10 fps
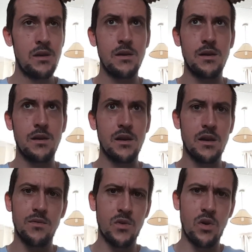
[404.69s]
and
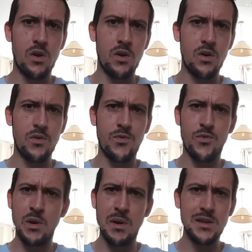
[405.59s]
I've got a
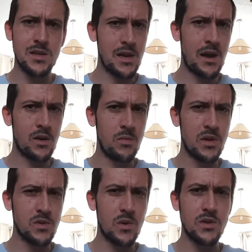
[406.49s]
Freemax Star coming
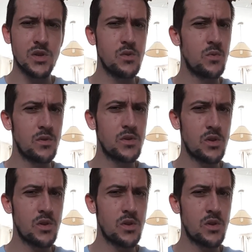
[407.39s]
as well soon.